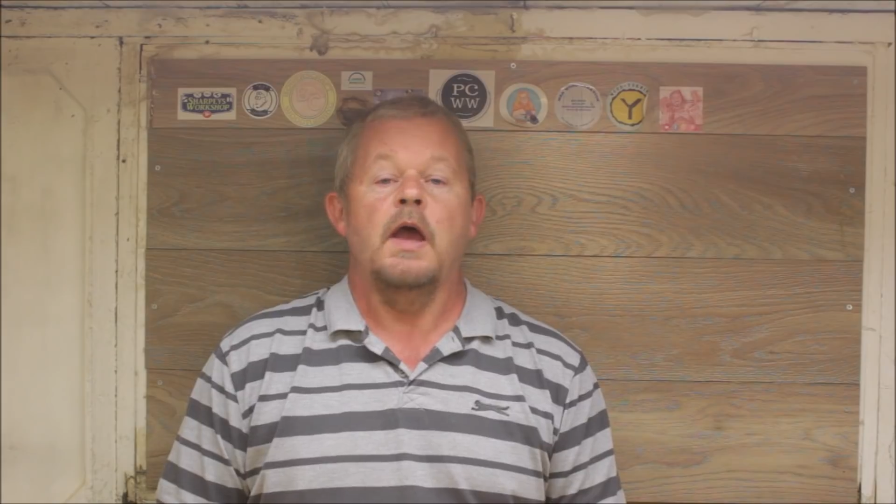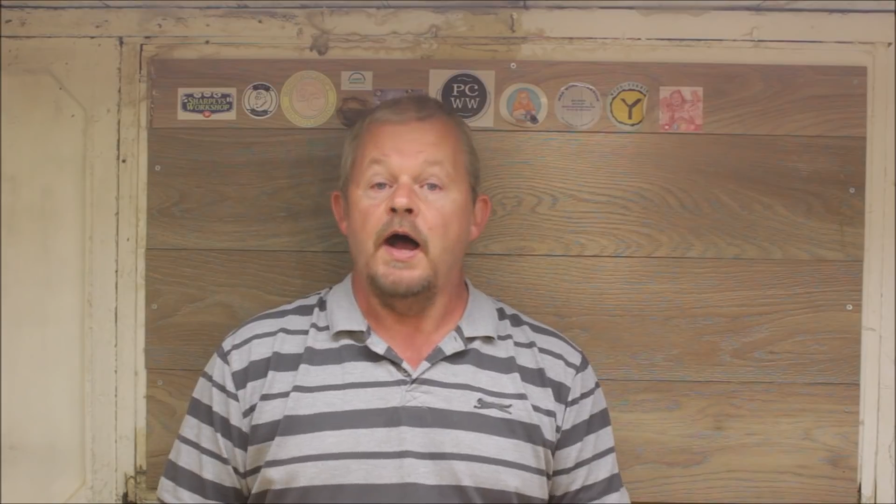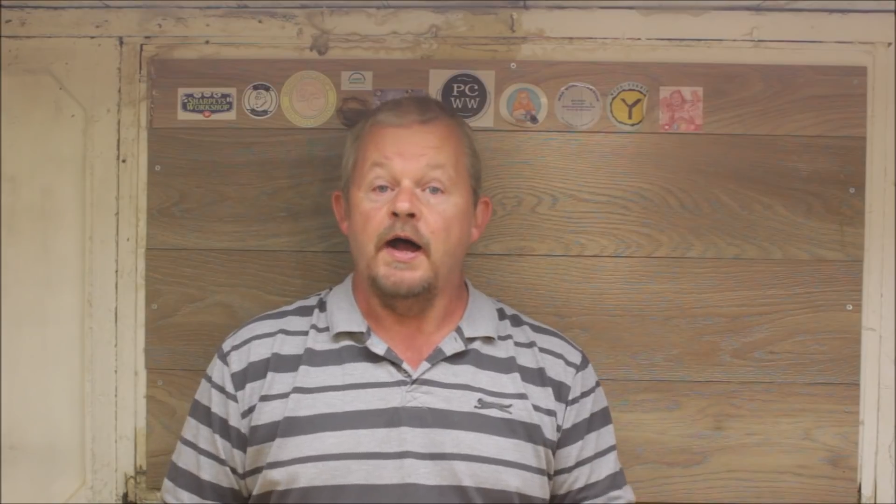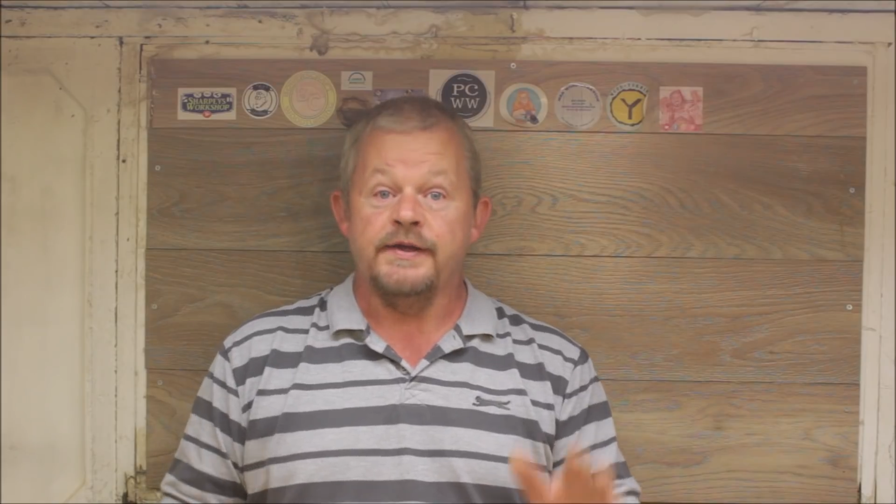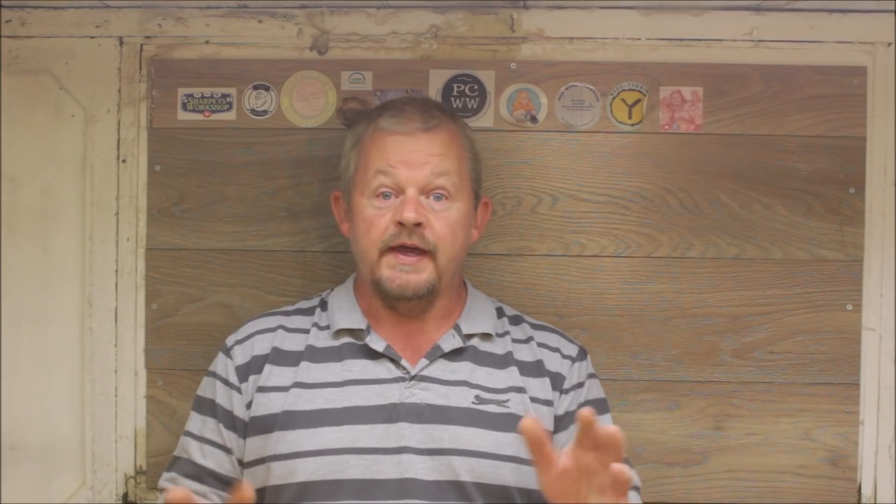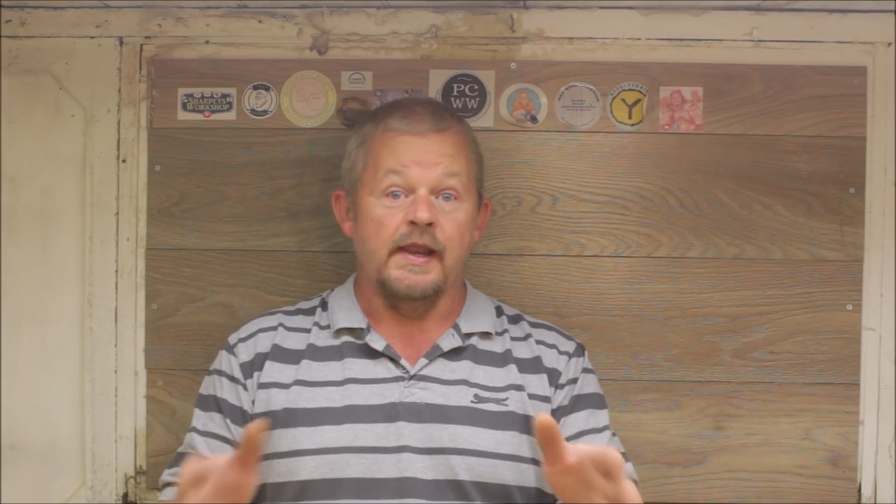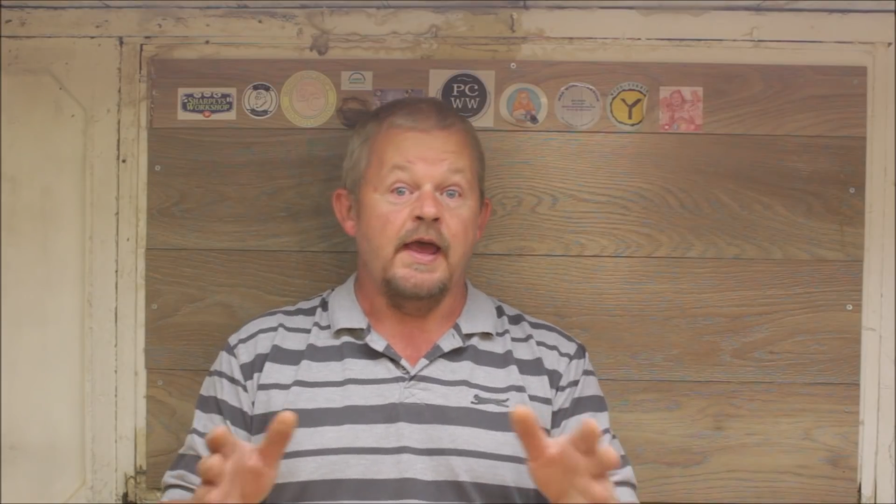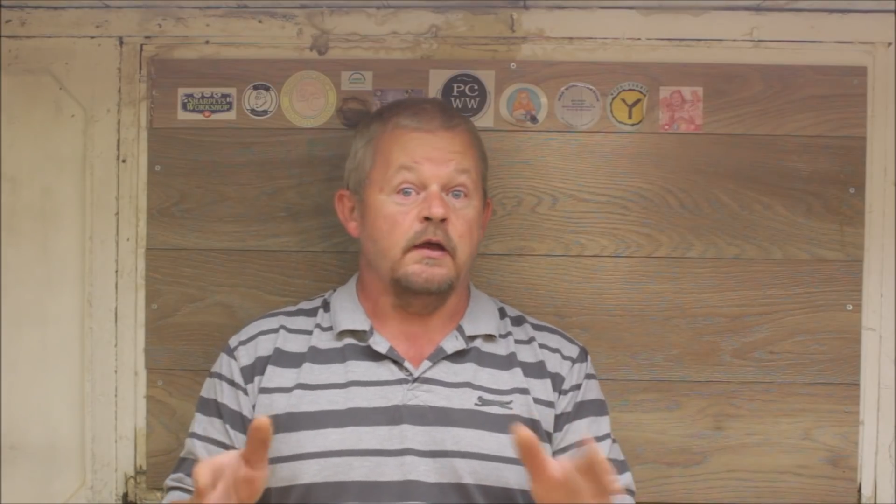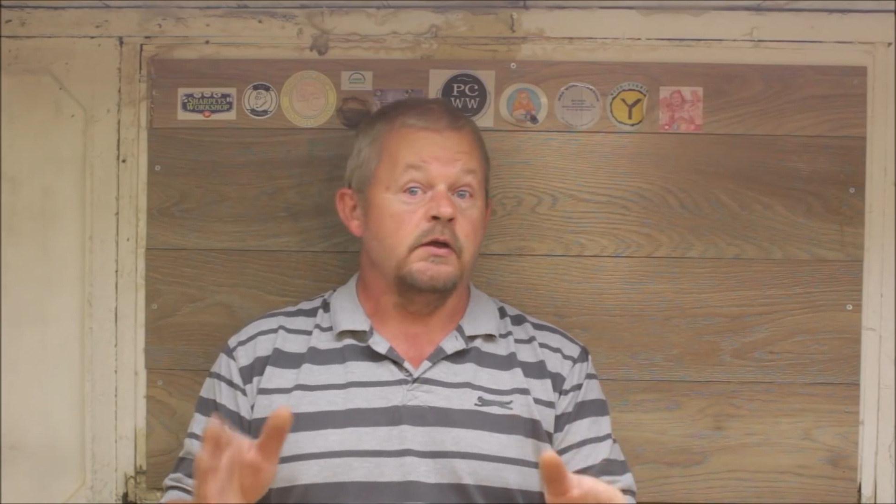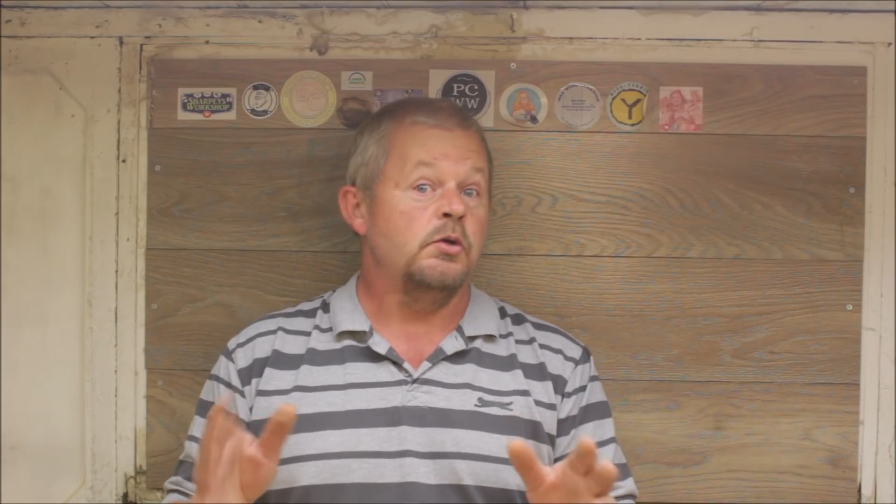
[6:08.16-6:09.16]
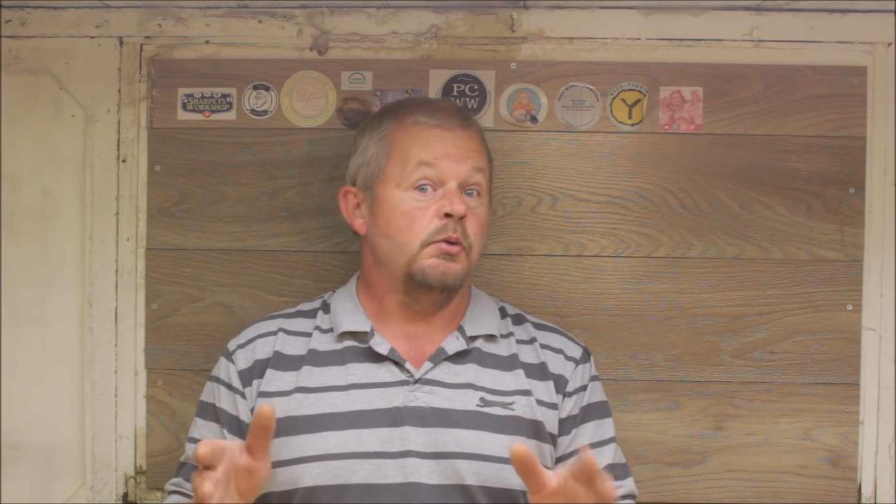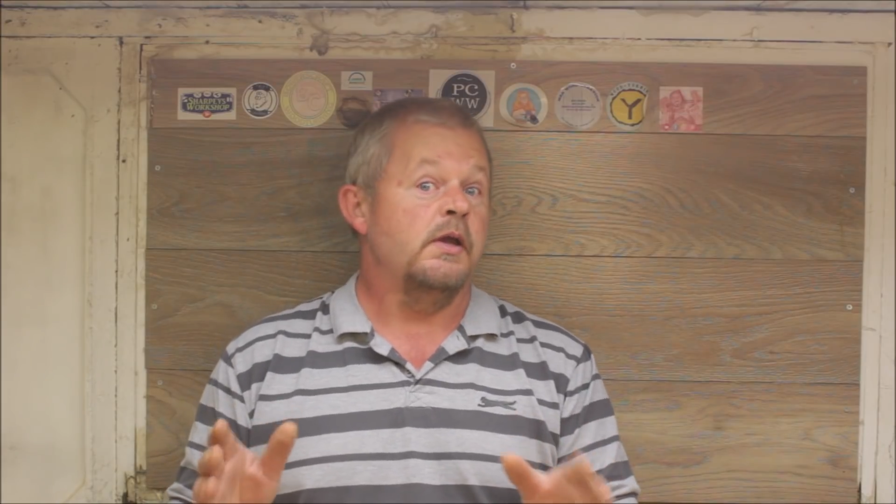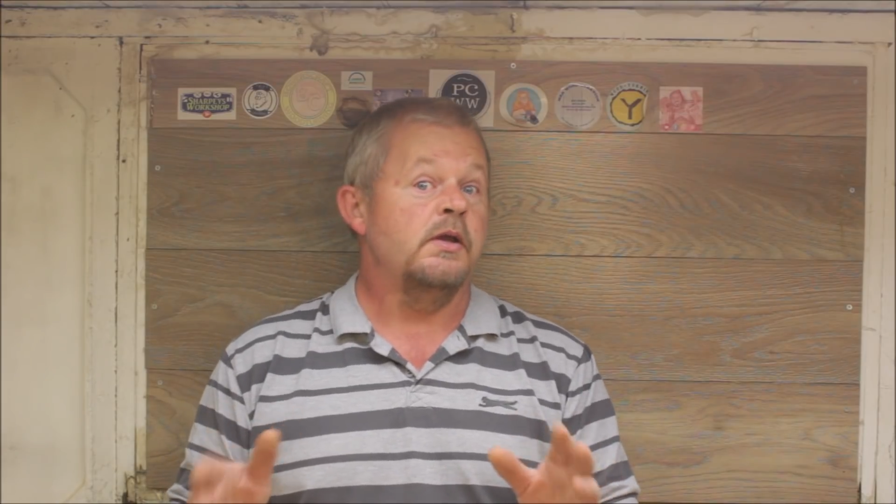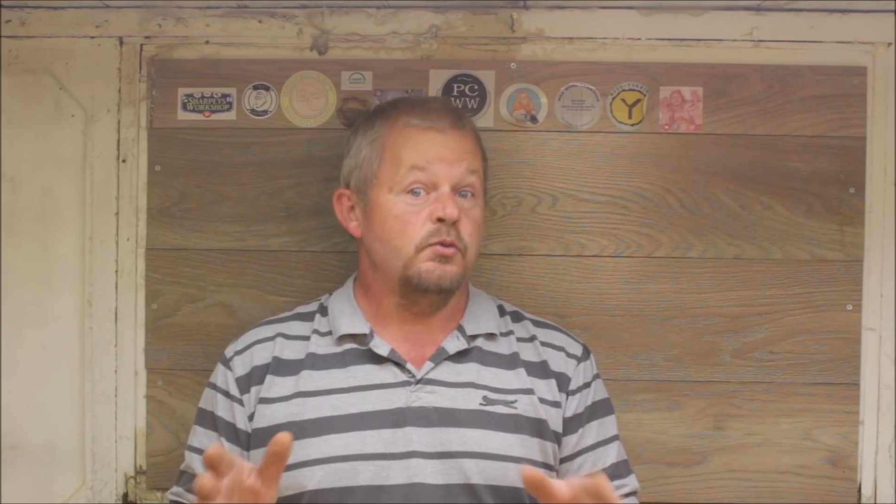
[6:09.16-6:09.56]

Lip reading: Ideally I could do with a